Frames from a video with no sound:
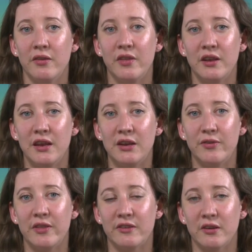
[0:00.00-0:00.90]
The need
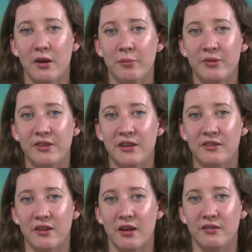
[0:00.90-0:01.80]
for this encompassing
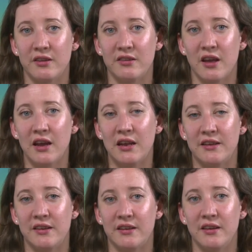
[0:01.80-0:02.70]
stance is
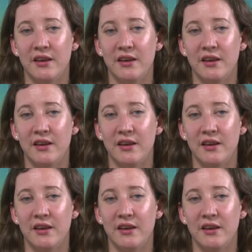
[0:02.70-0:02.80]
highlighted